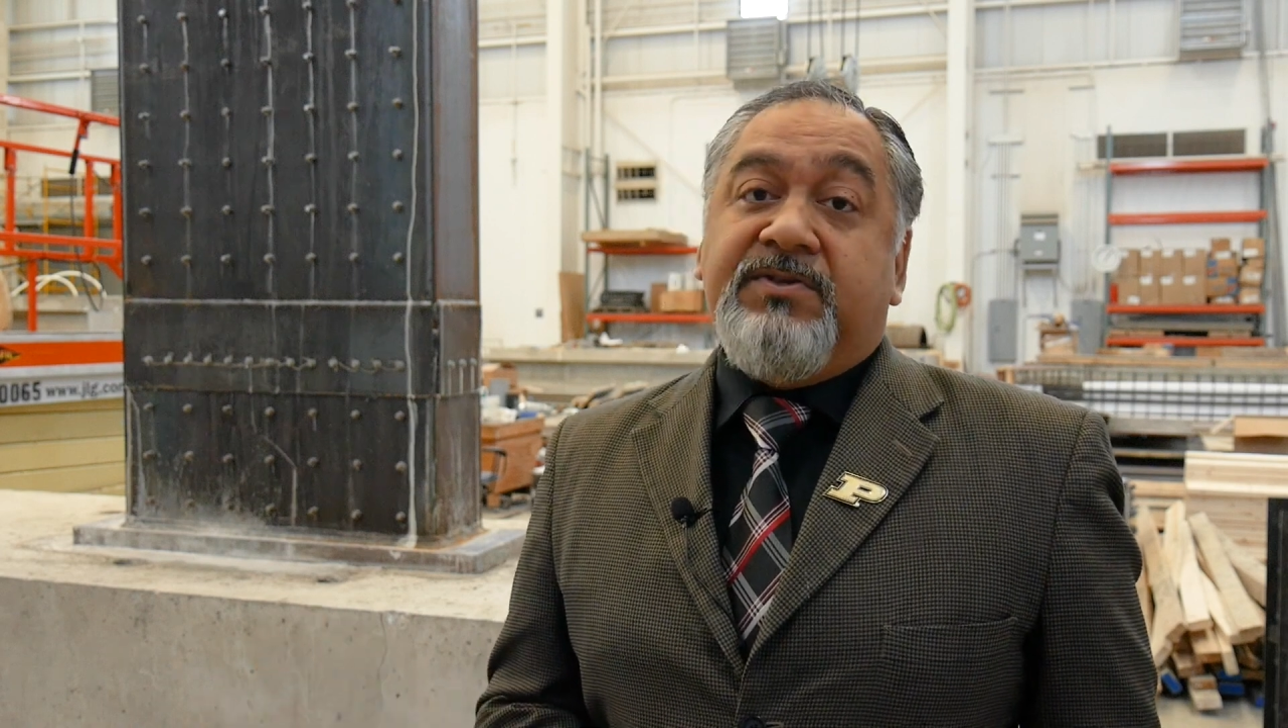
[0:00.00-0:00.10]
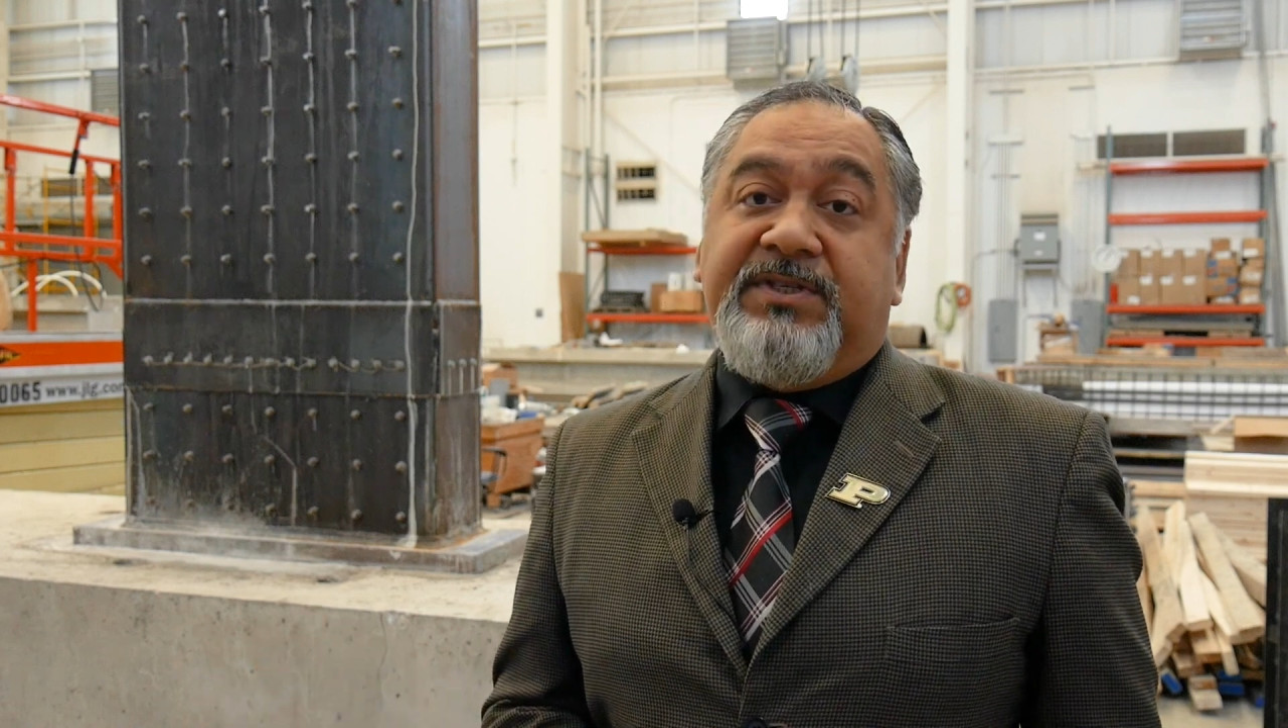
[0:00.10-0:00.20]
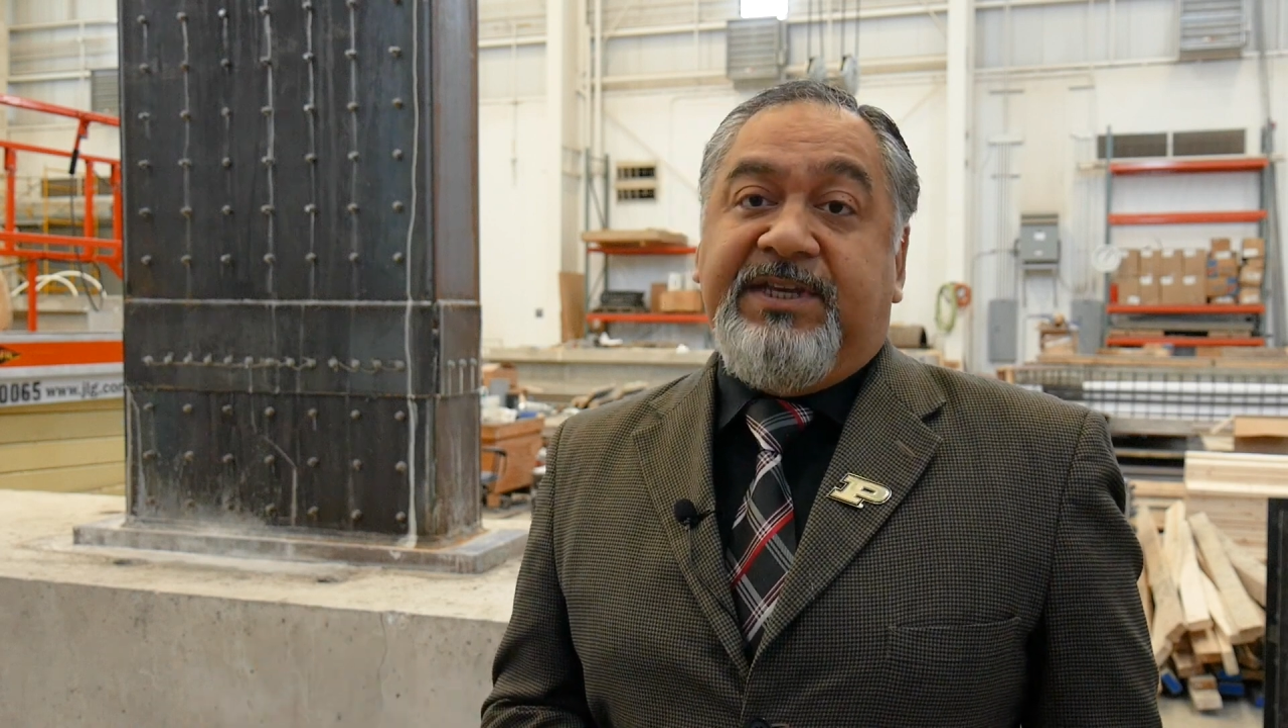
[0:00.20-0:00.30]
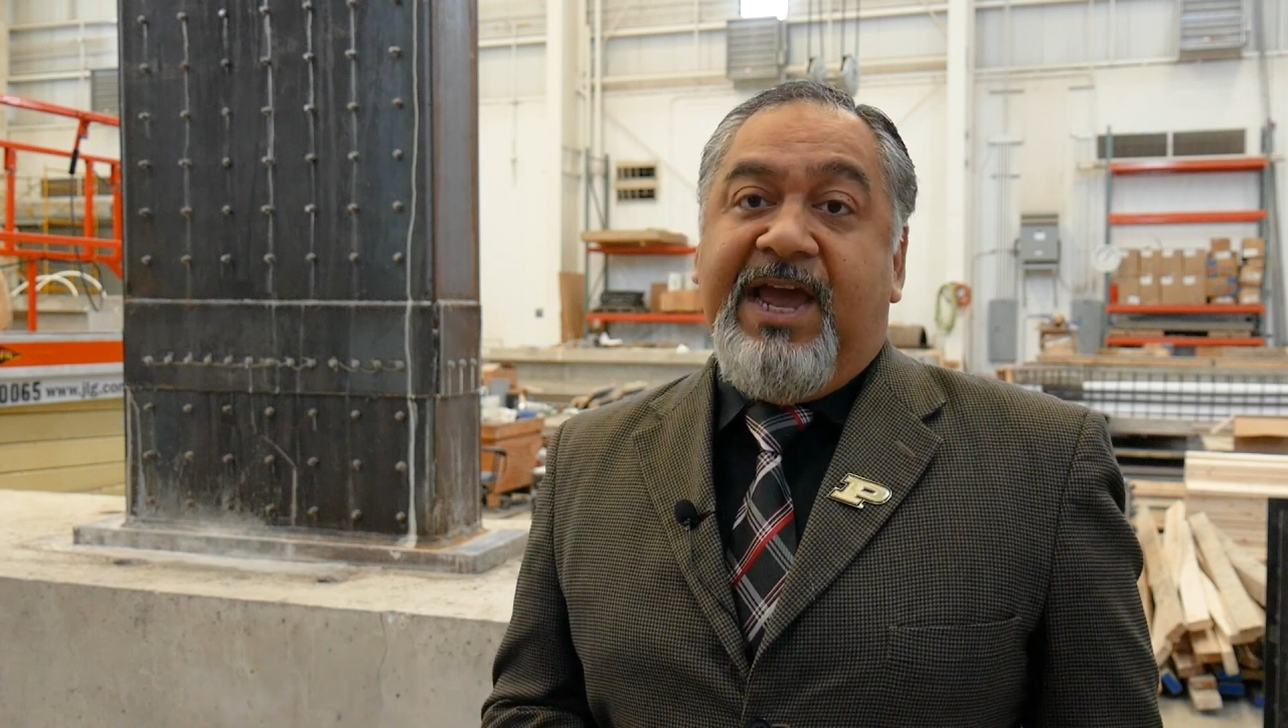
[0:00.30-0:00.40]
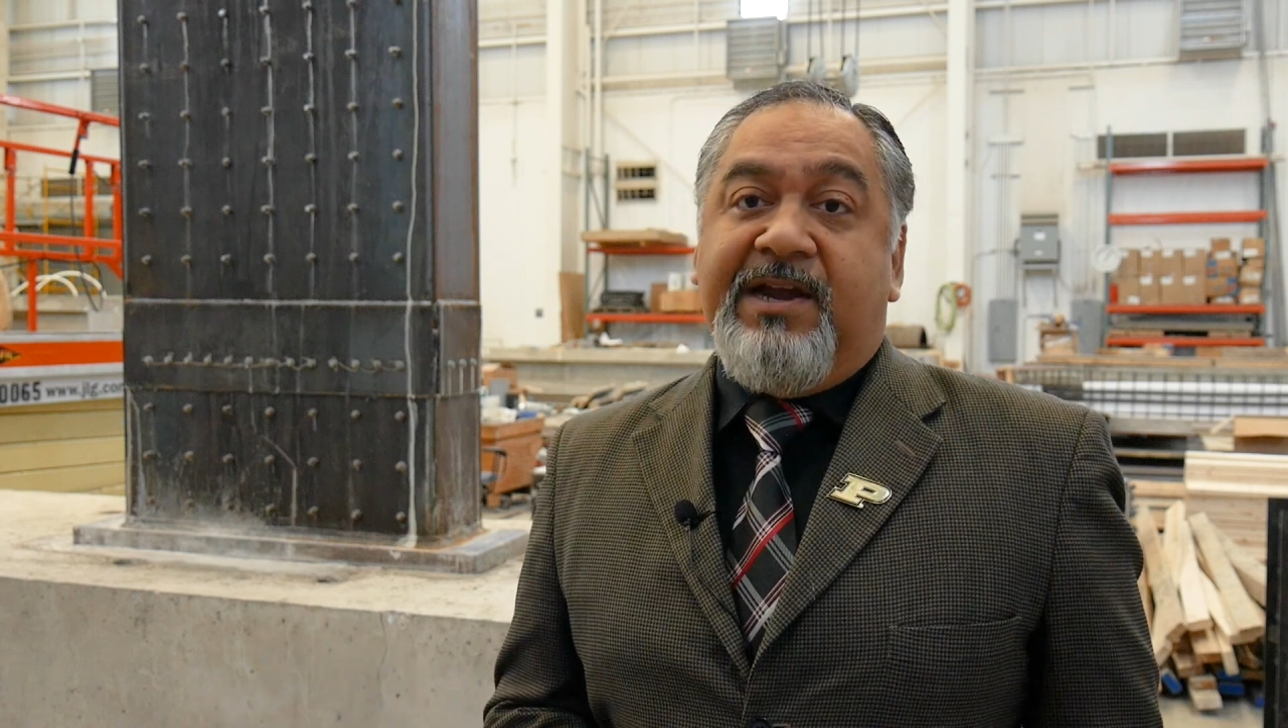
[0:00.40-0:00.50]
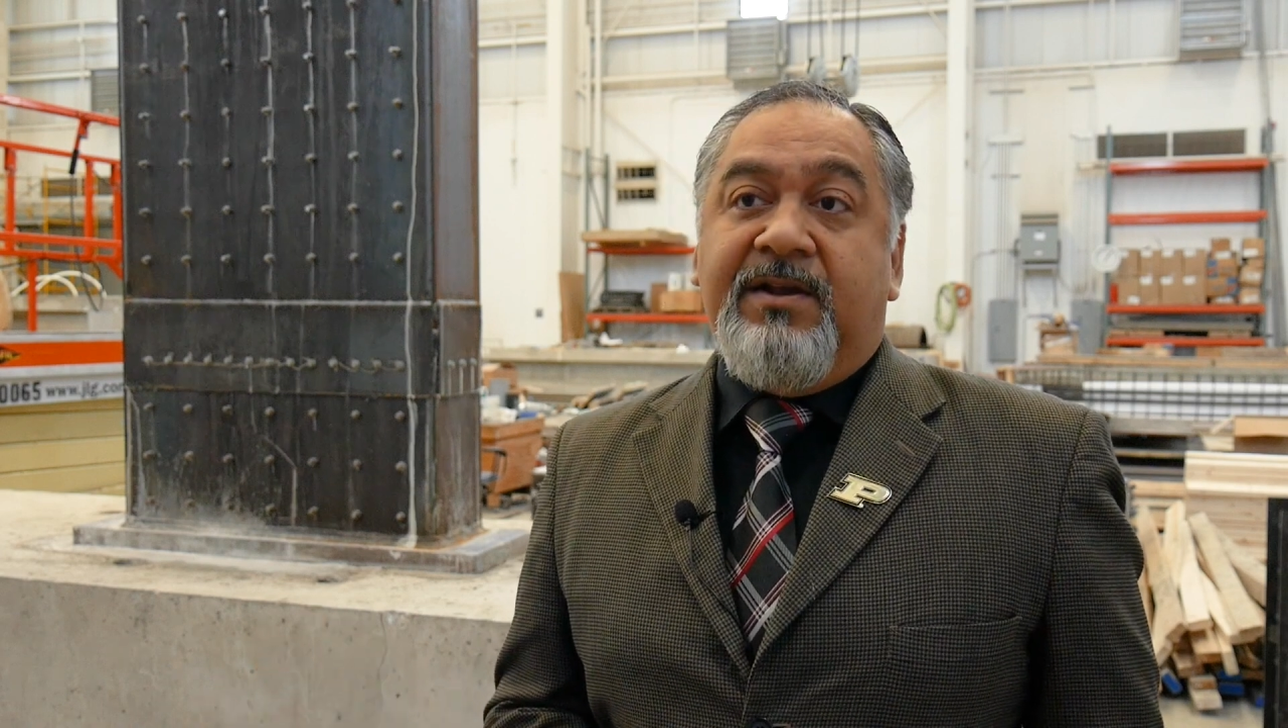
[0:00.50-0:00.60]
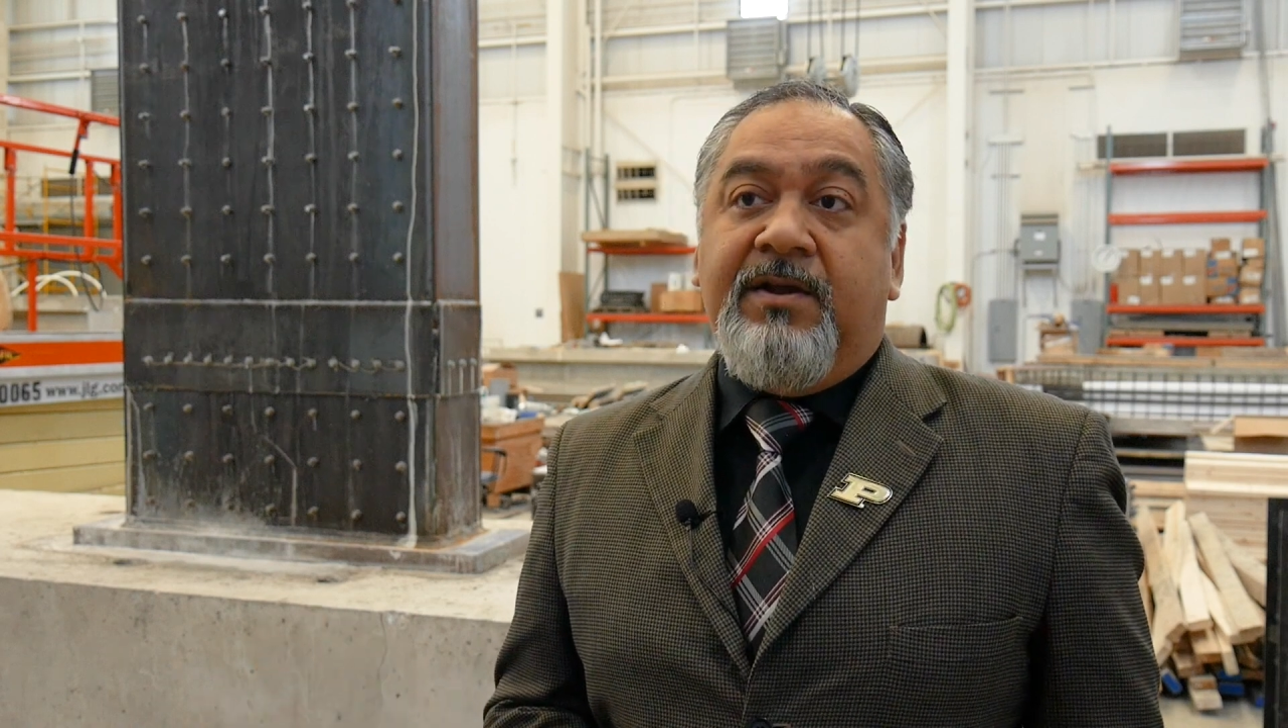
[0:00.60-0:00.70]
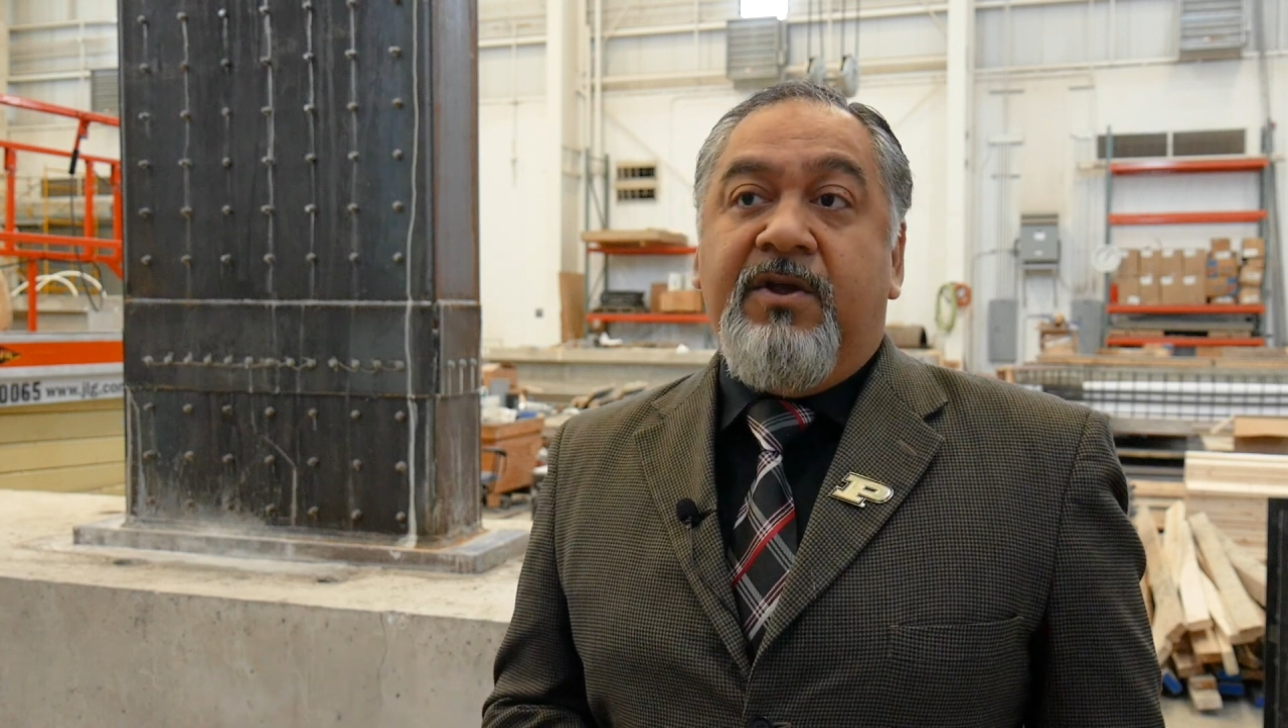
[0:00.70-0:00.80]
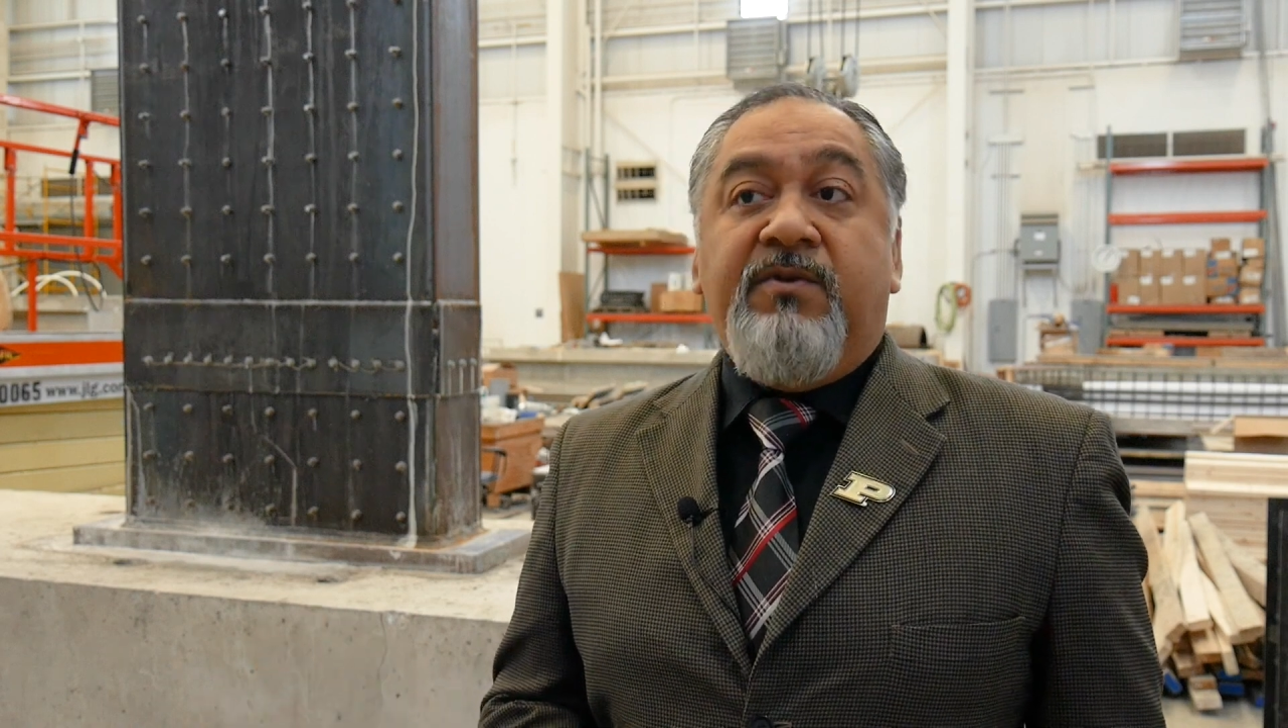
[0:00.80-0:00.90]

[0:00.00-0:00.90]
Seattle,